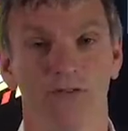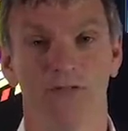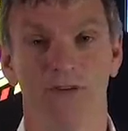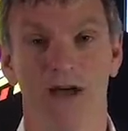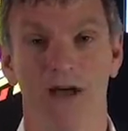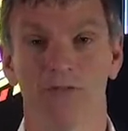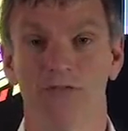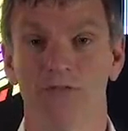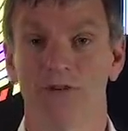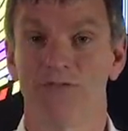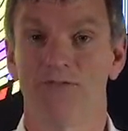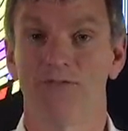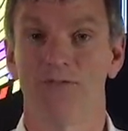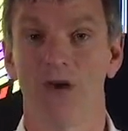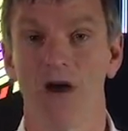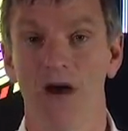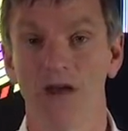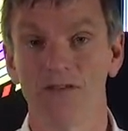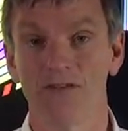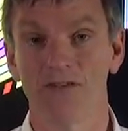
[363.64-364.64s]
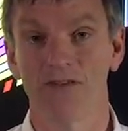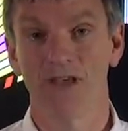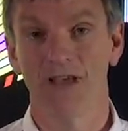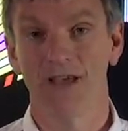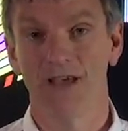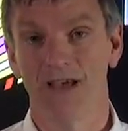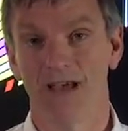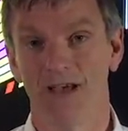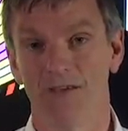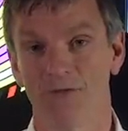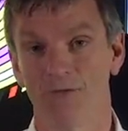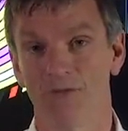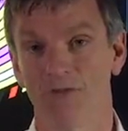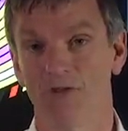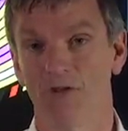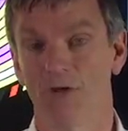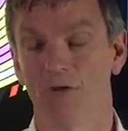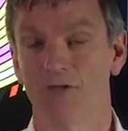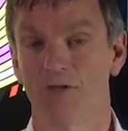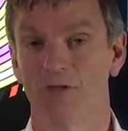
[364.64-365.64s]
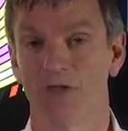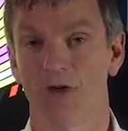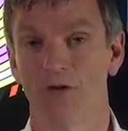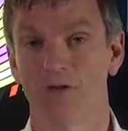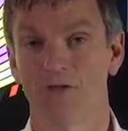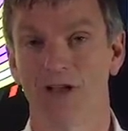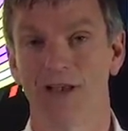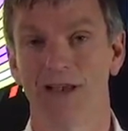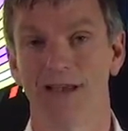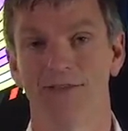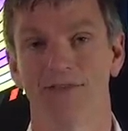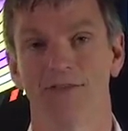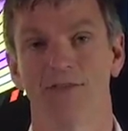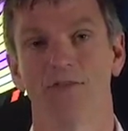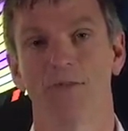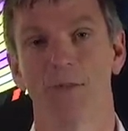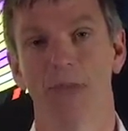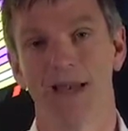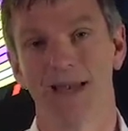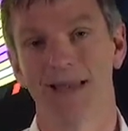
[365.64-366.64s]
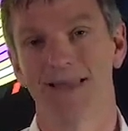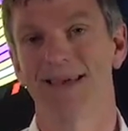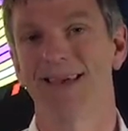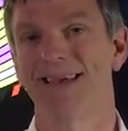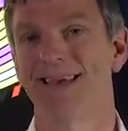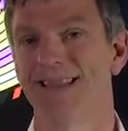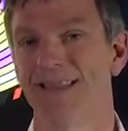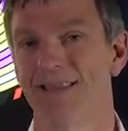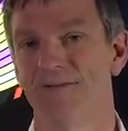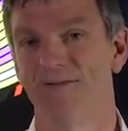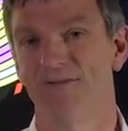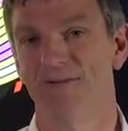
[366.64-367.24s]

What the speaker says: for Valtteri and for us as a result of those collisions, meaning that in the